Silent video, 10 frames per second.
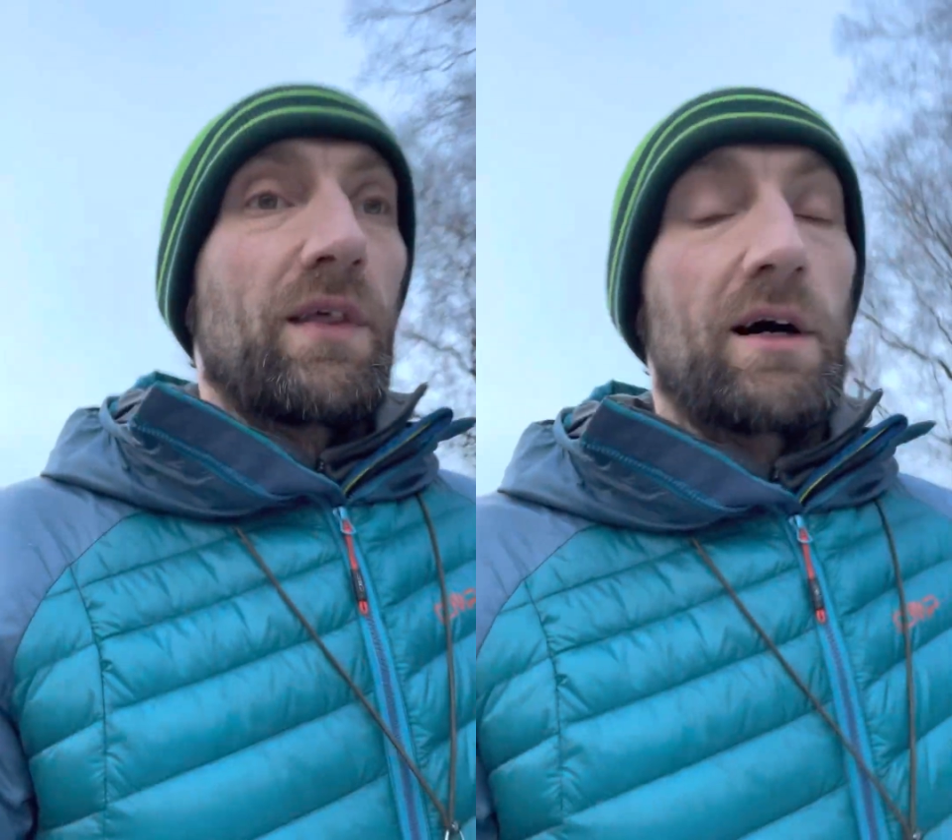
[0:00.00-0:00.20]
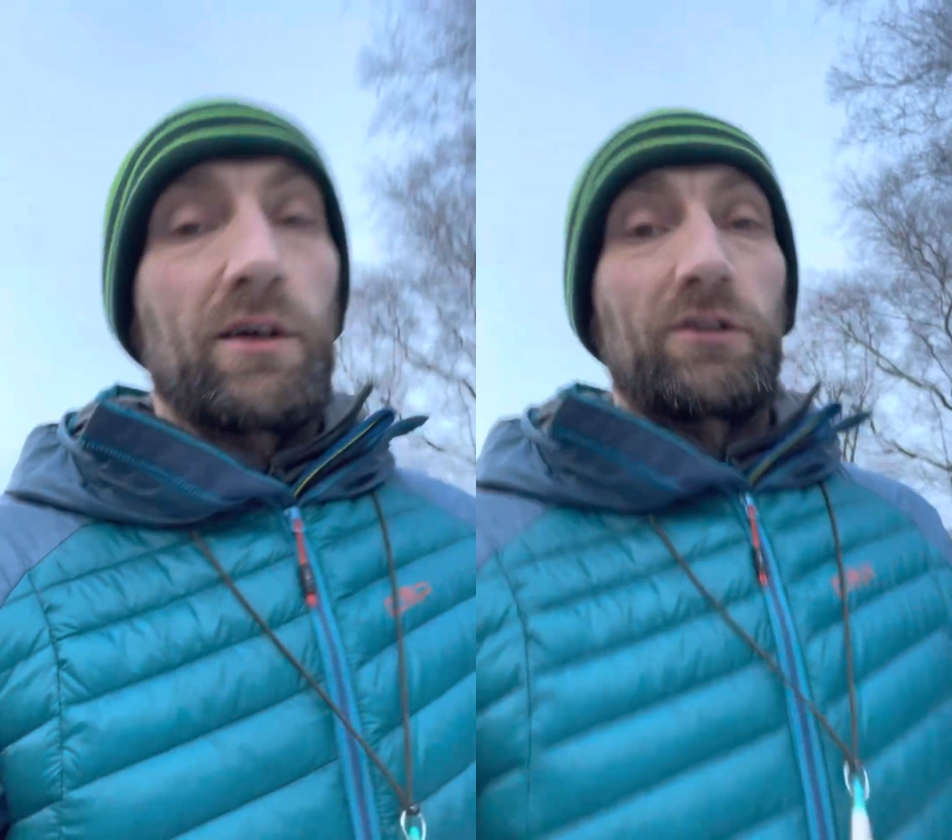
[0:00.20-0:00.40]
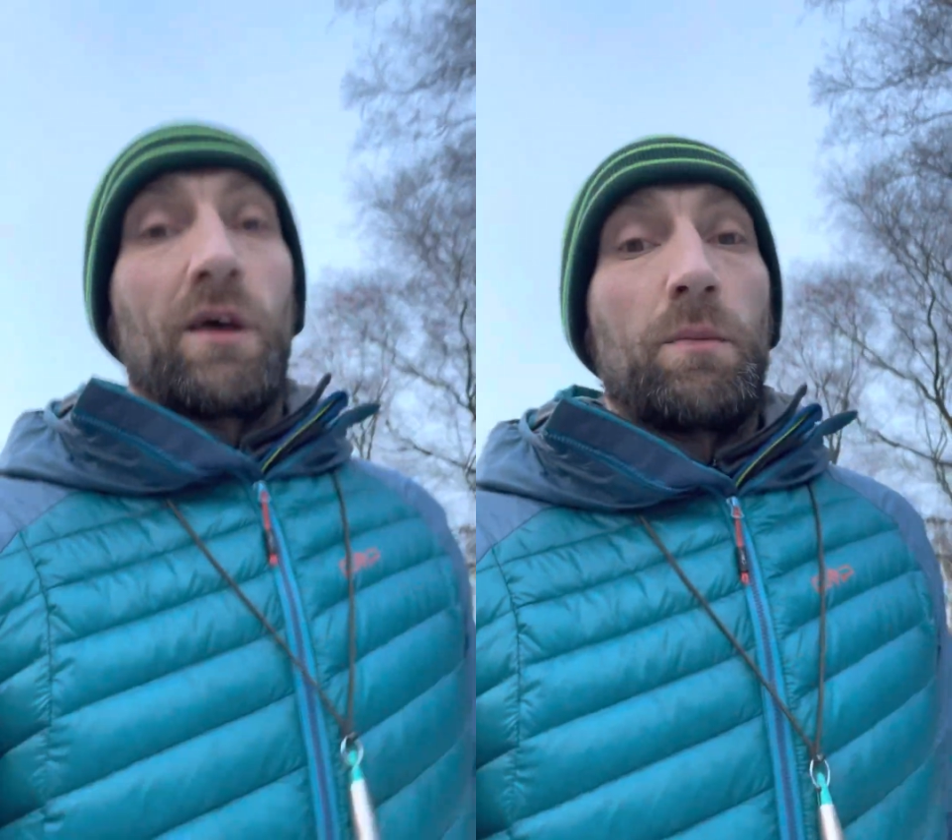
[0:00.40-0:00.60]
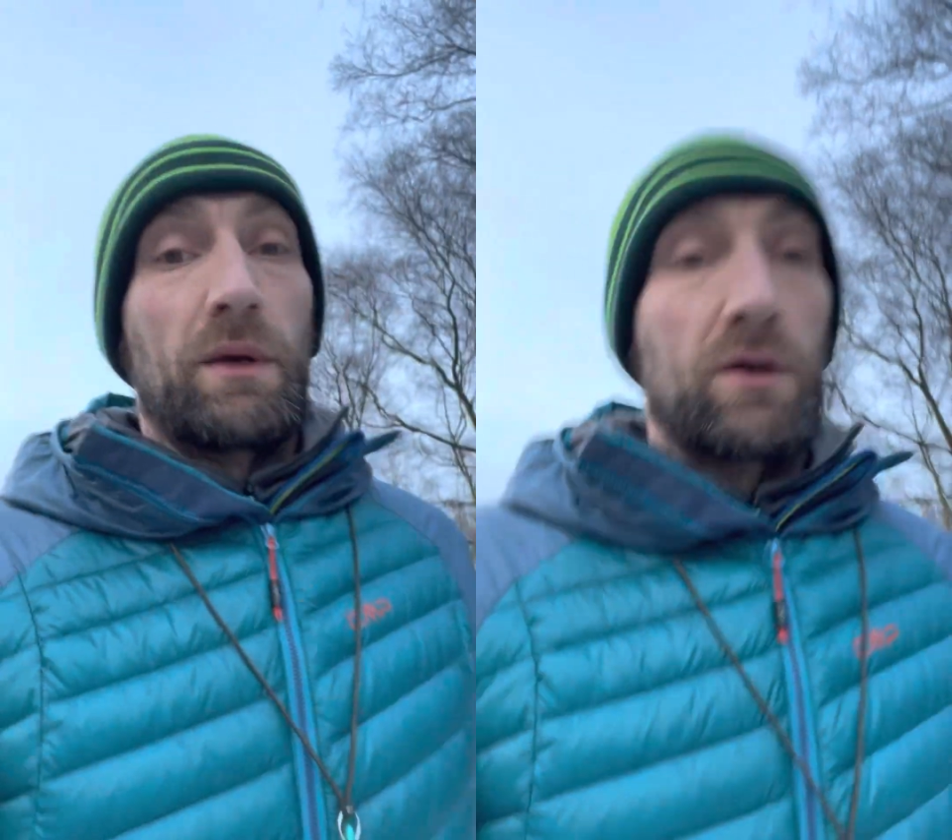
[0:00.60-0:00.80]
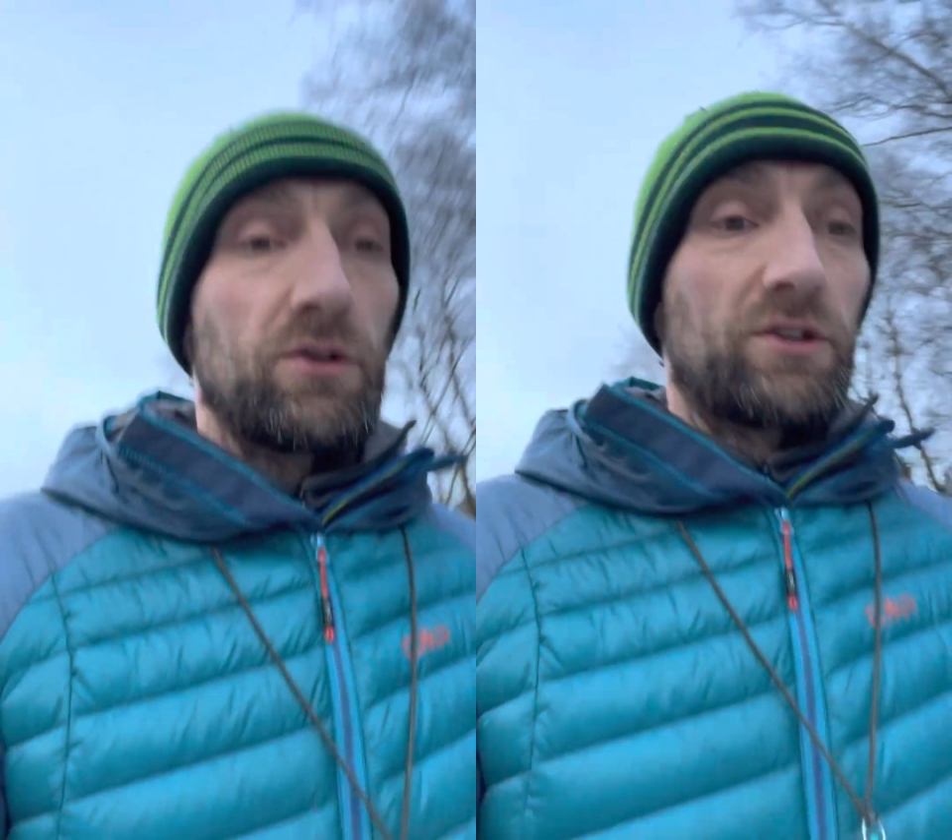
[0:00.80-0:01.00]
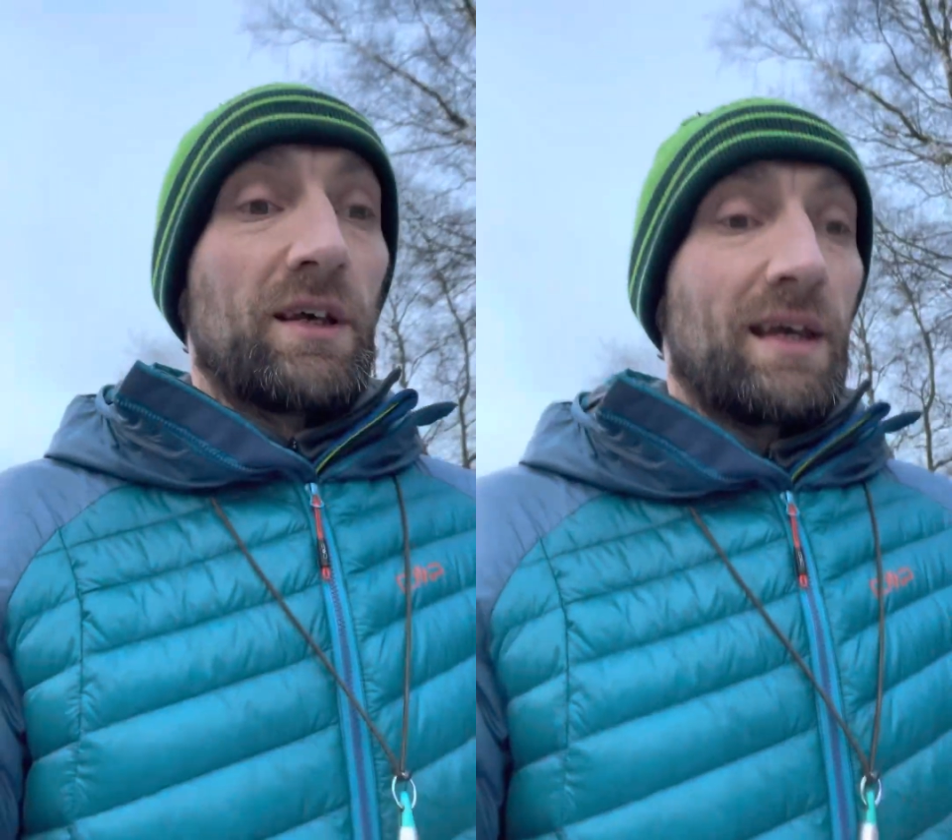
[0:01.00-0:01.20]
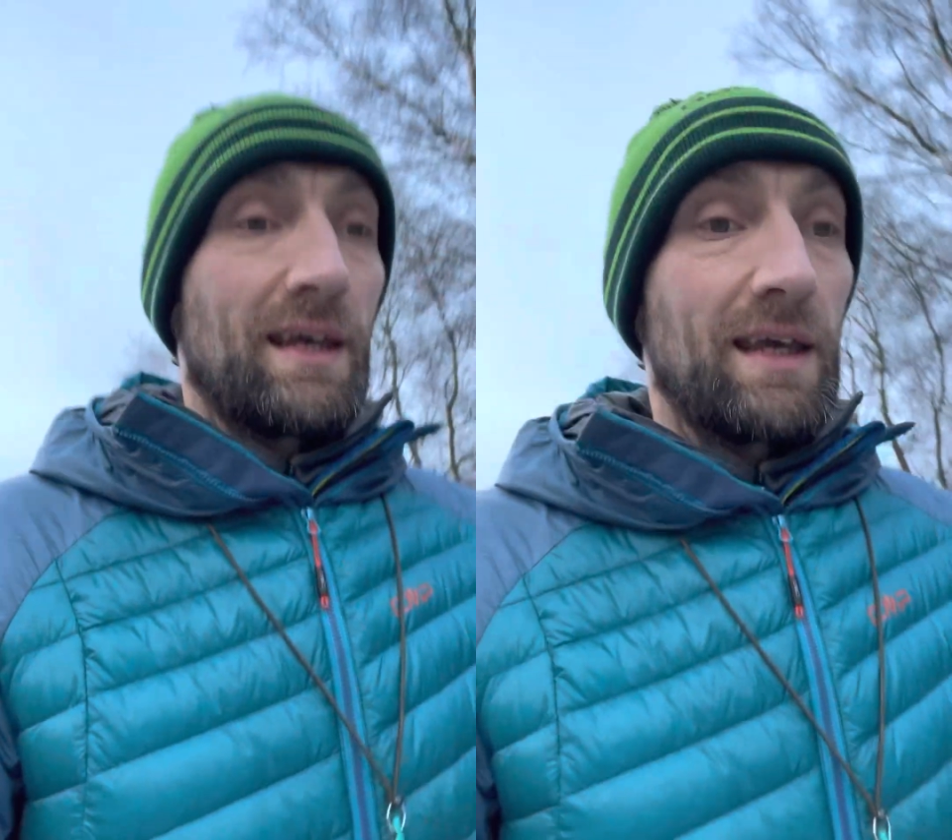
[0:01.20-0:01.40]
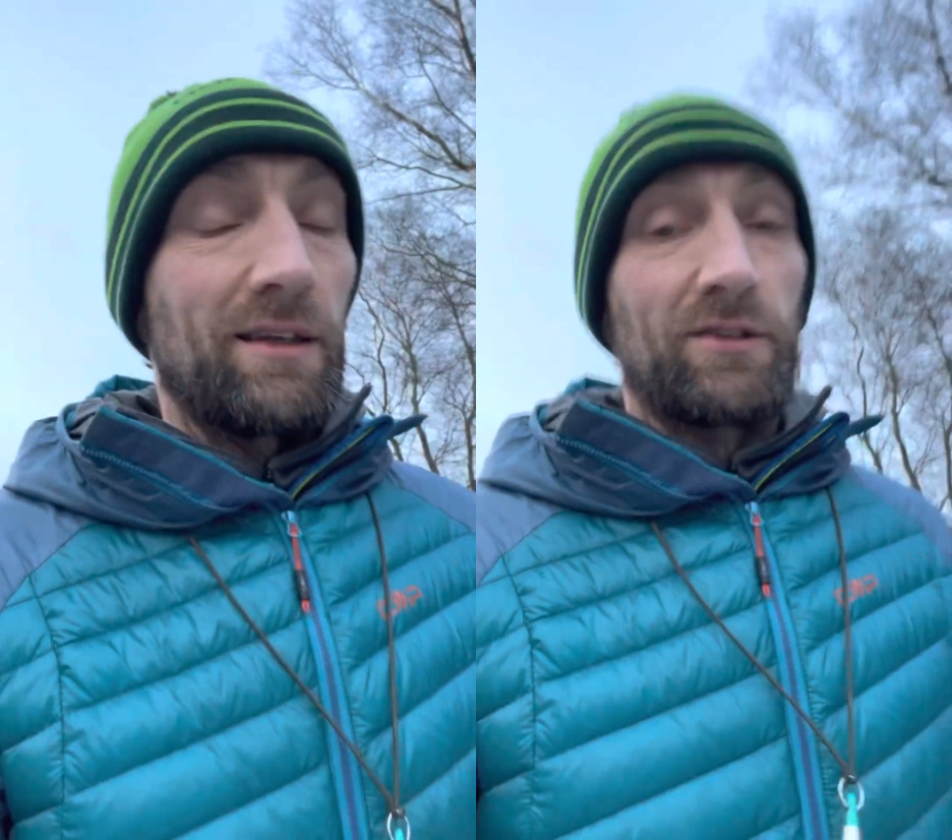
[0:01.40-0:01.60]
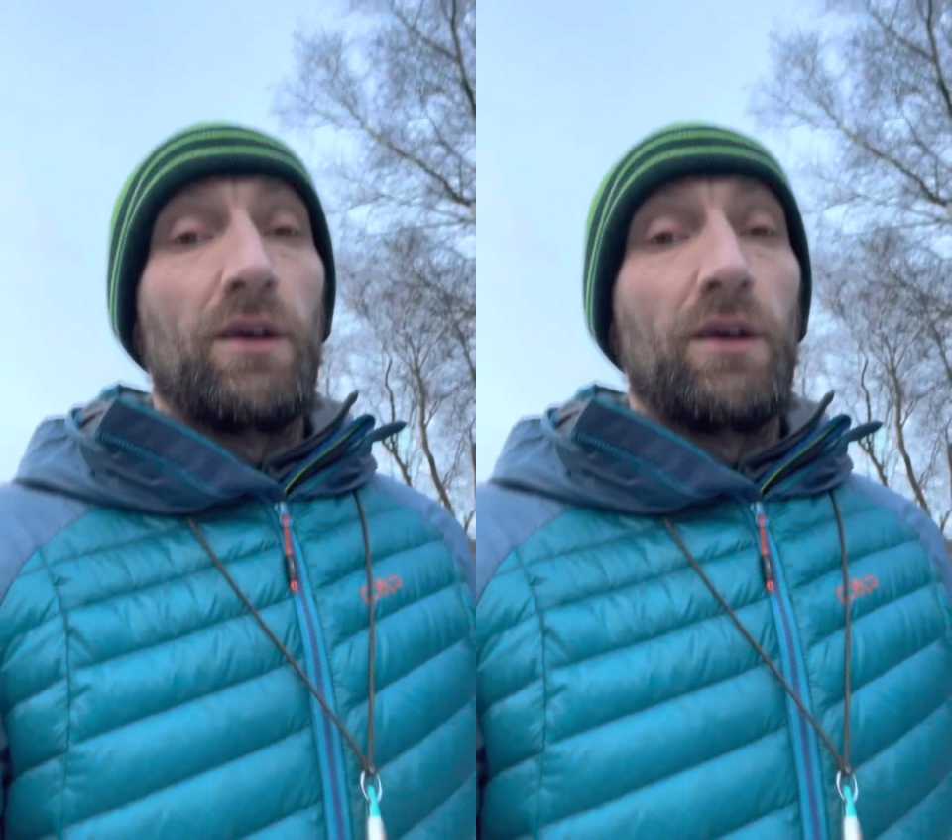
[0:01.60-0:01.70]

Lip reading: ice because it is